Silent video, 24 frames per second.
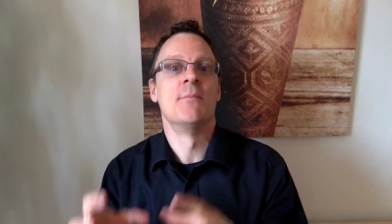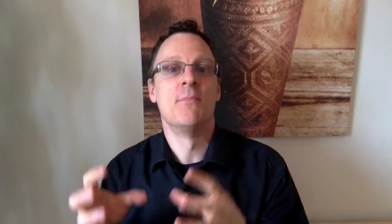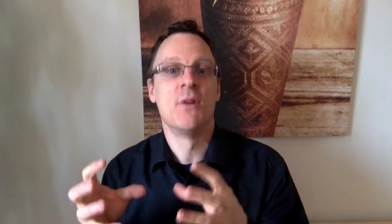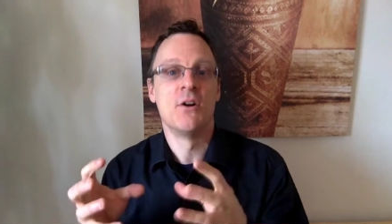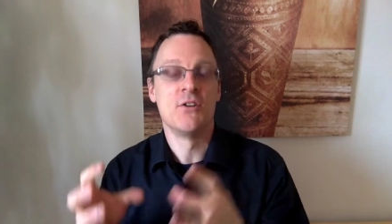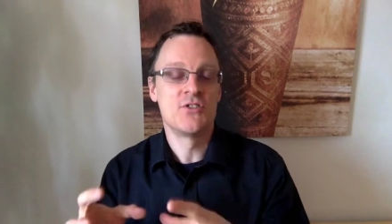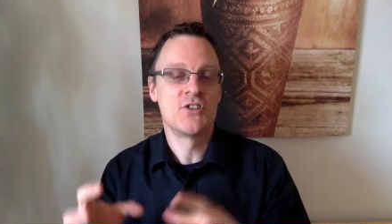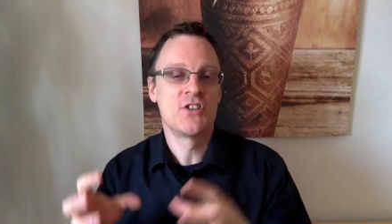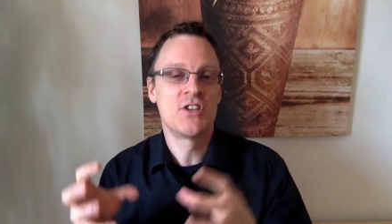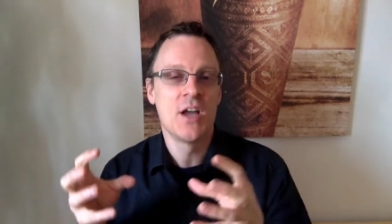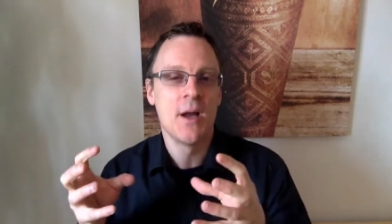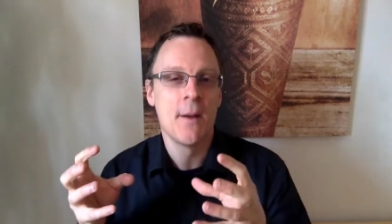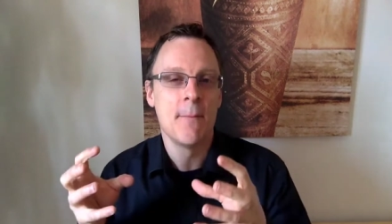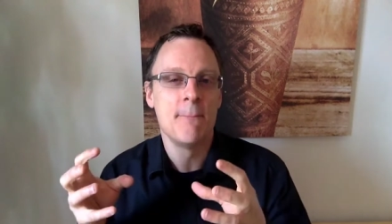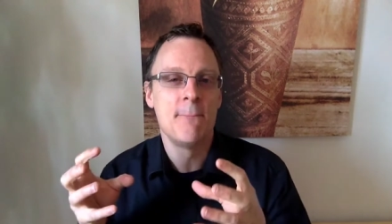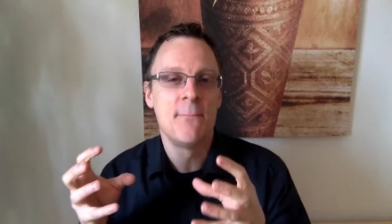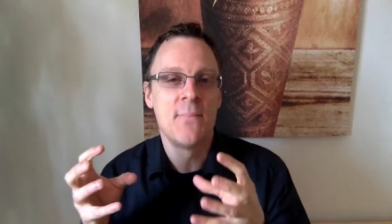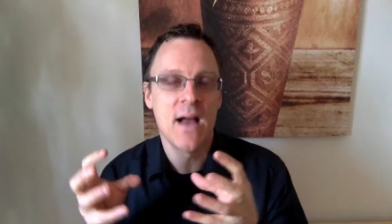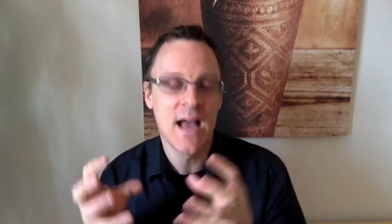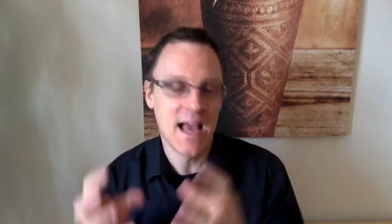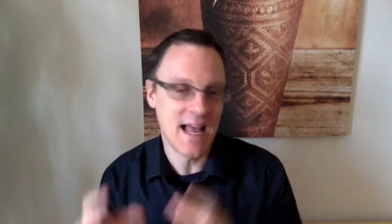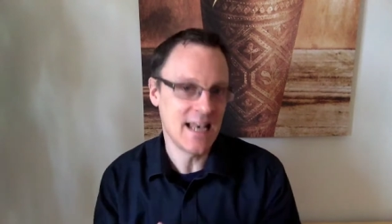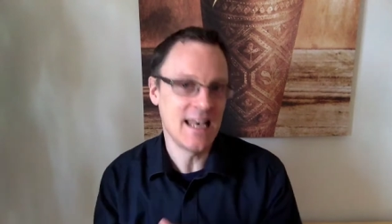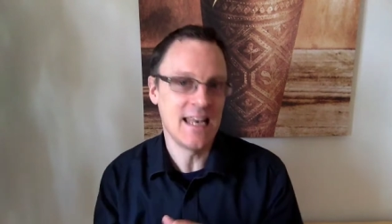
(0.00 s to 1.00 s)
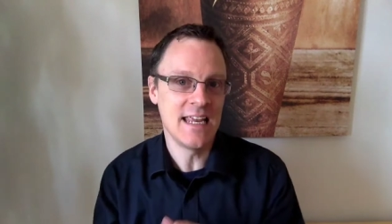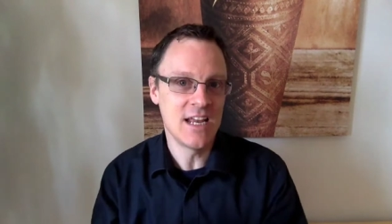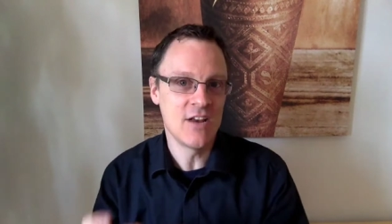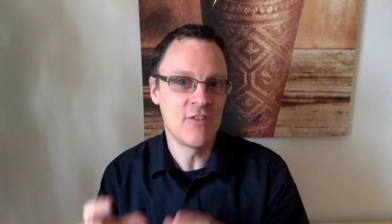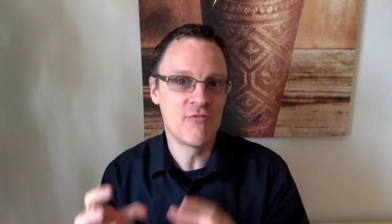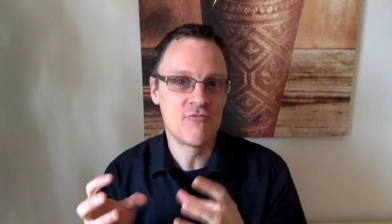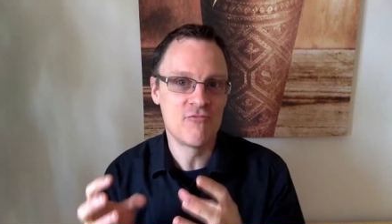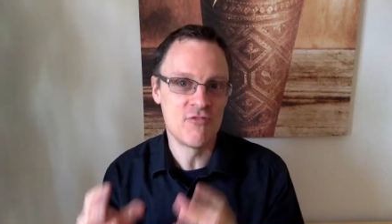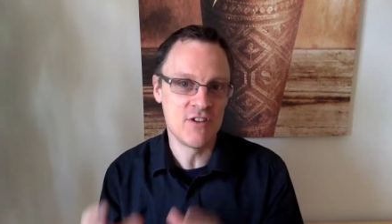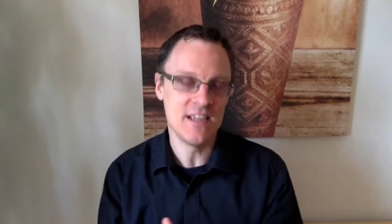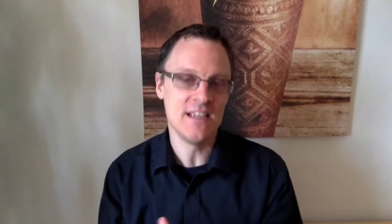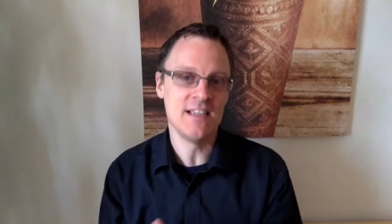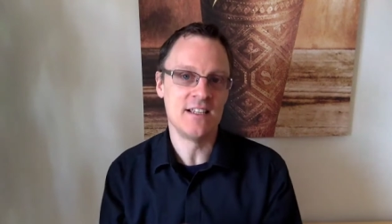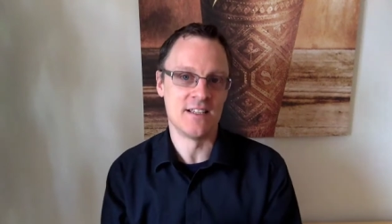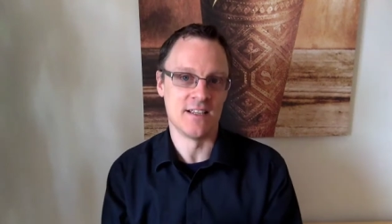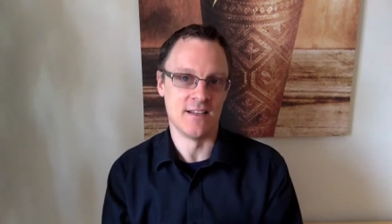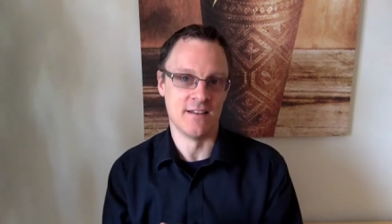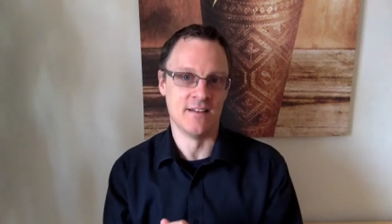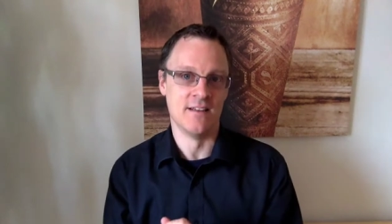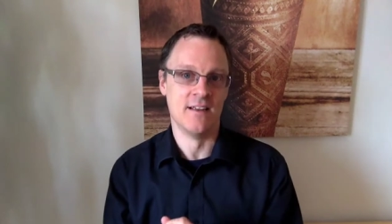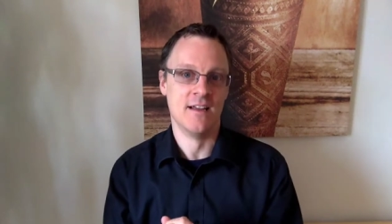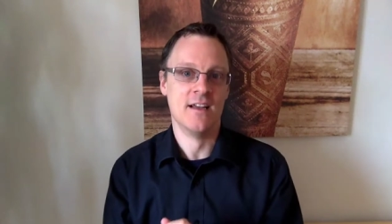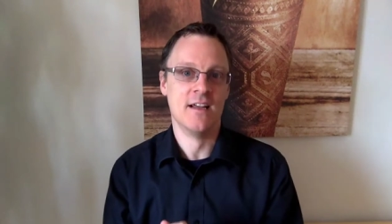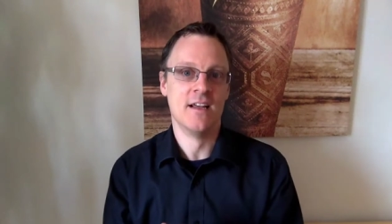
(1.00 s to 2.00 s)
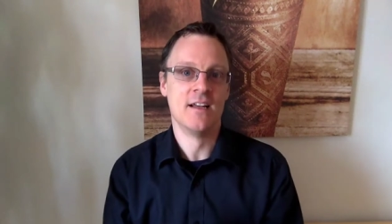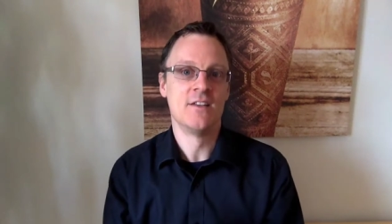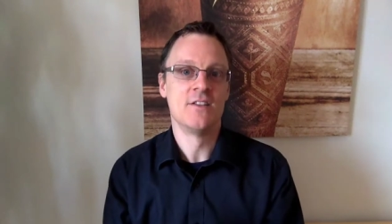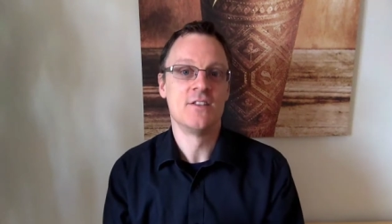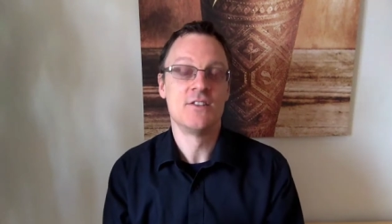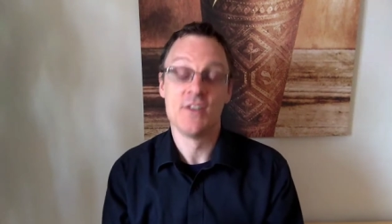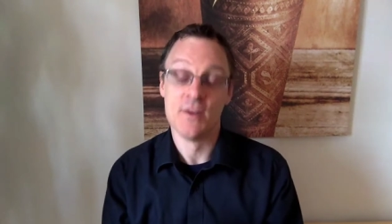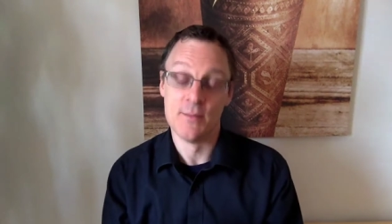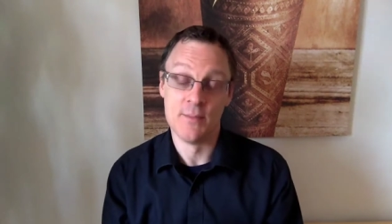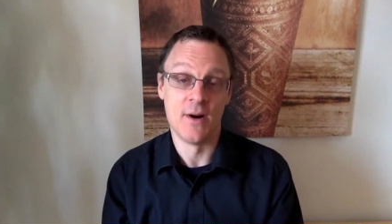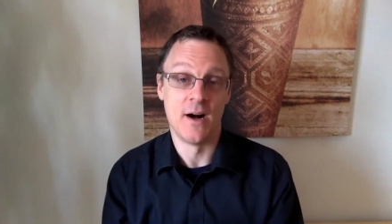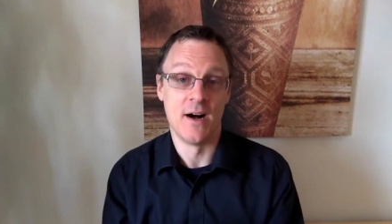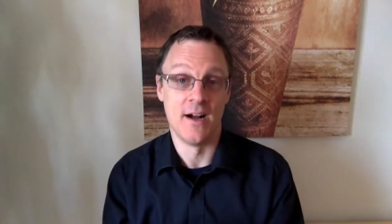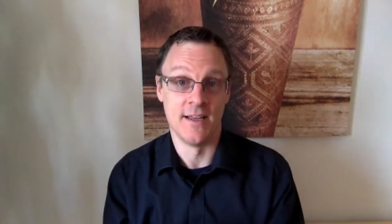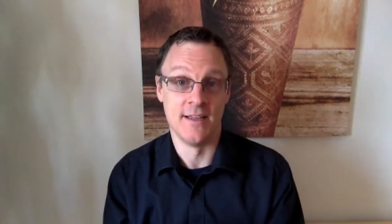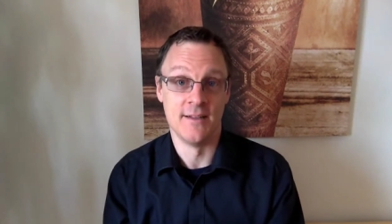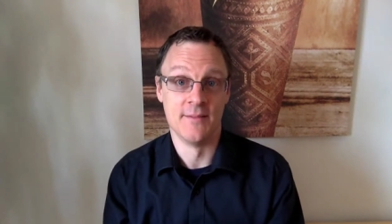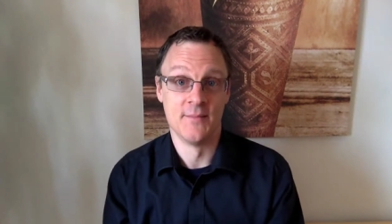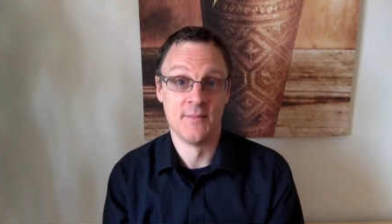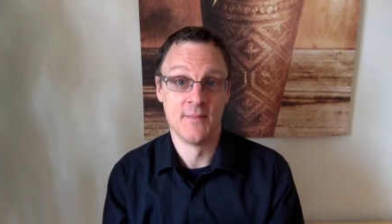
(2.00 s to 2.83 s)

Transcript: most compelling reason to buy.